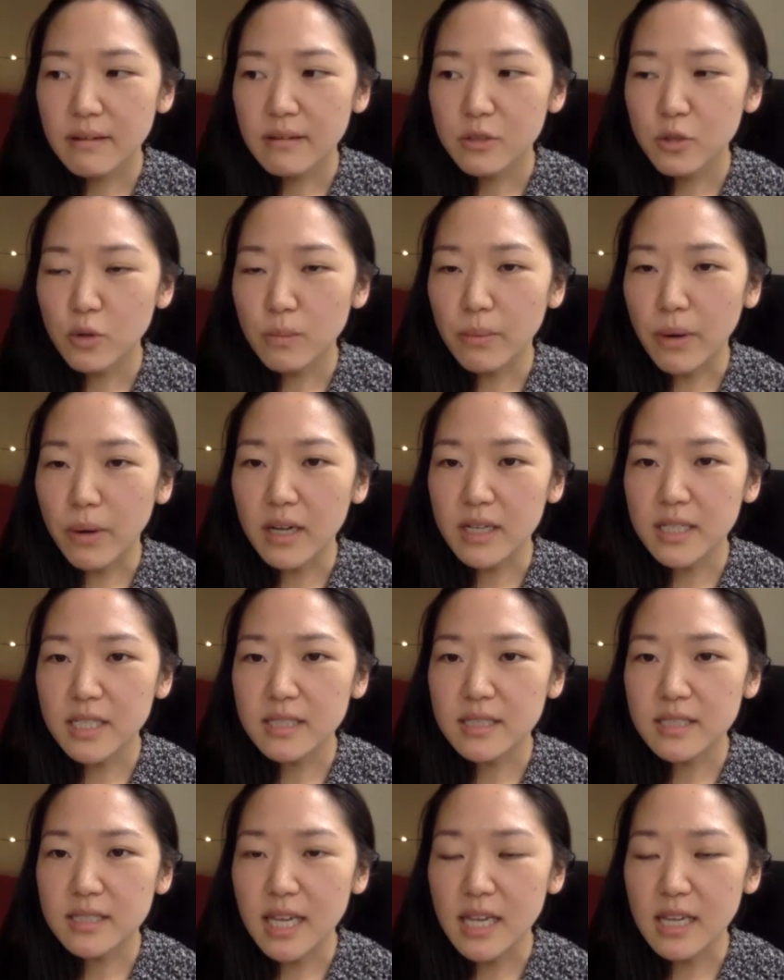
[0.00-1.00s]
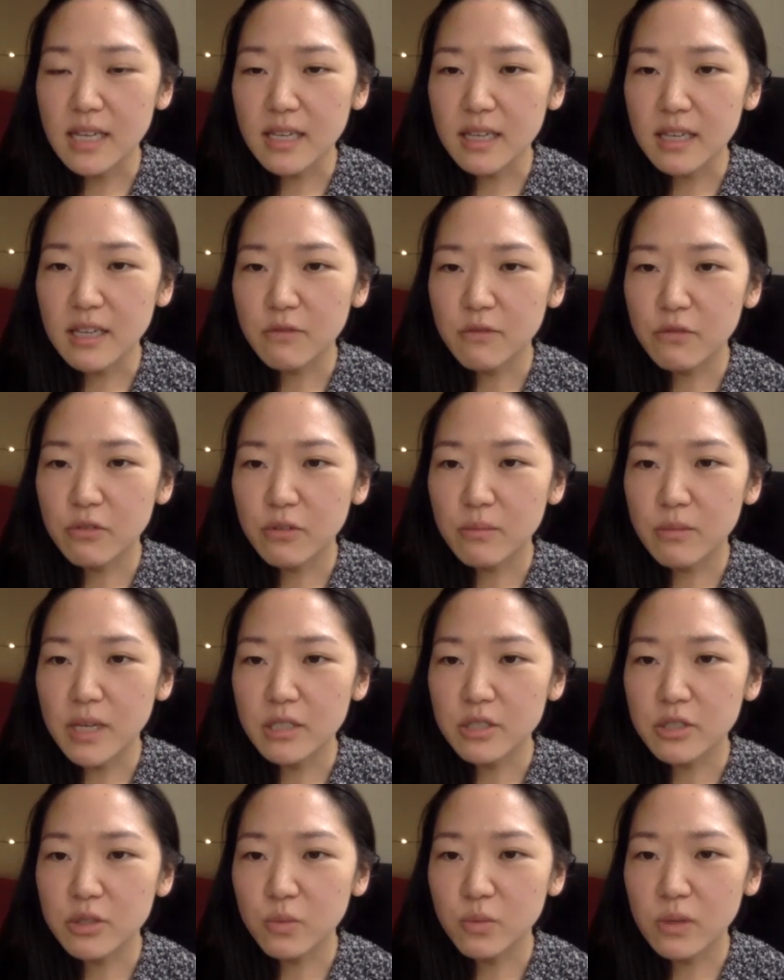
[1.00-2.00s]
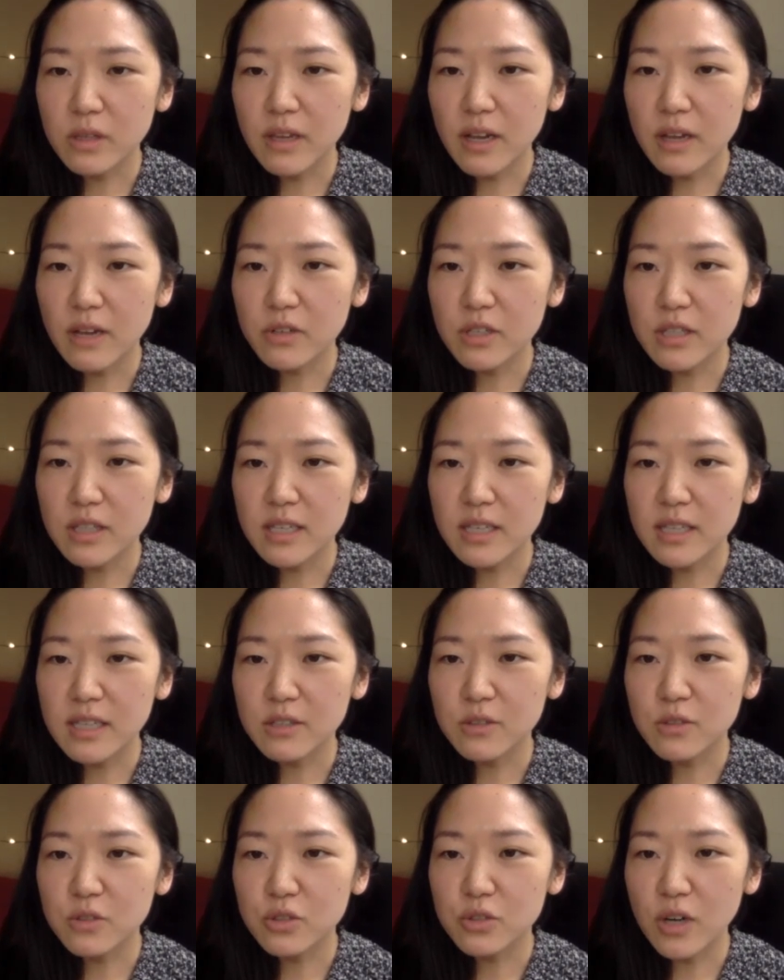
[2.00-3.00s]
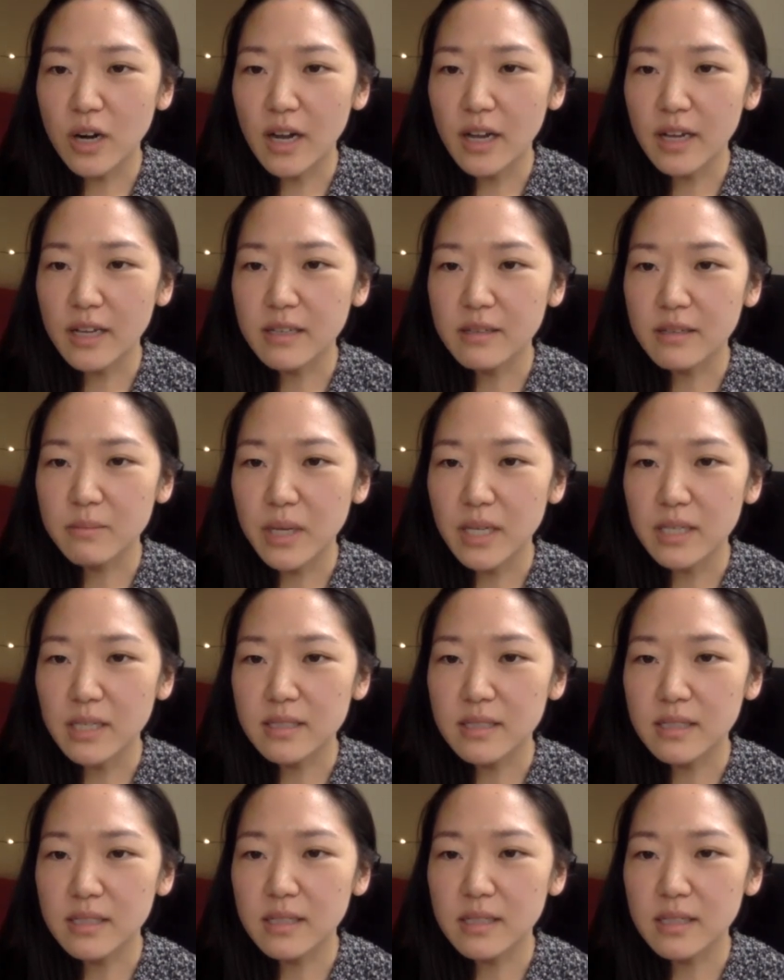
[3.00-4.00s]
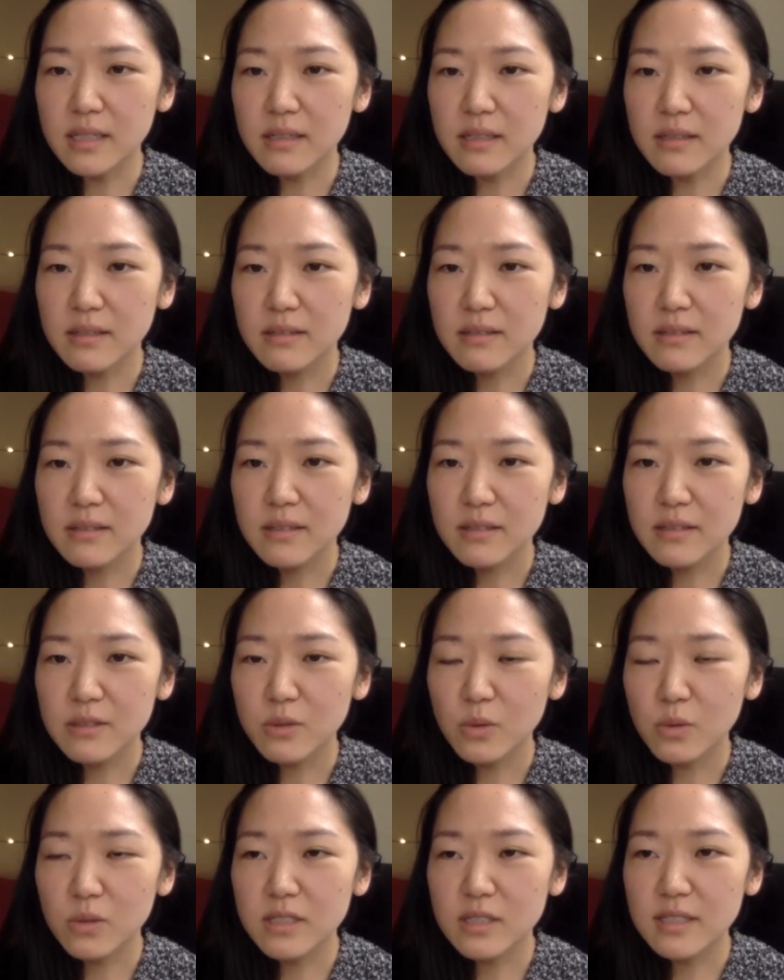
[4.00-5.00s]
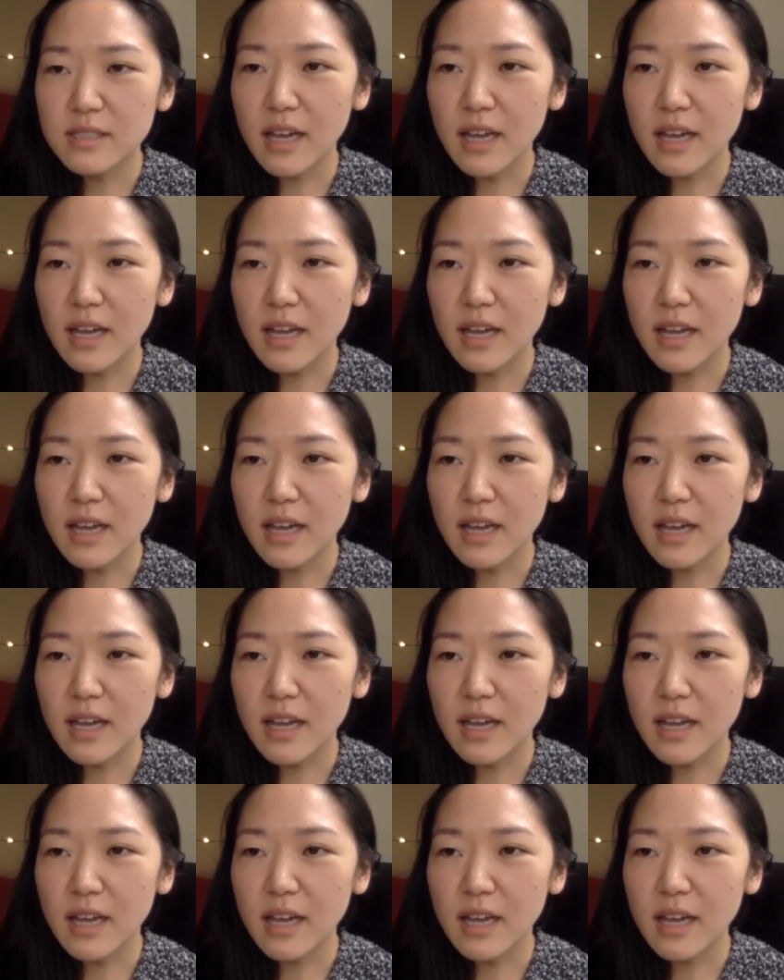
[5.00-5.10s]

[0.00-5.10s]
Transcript: your body is taking information with everything that you try, basically. So, it's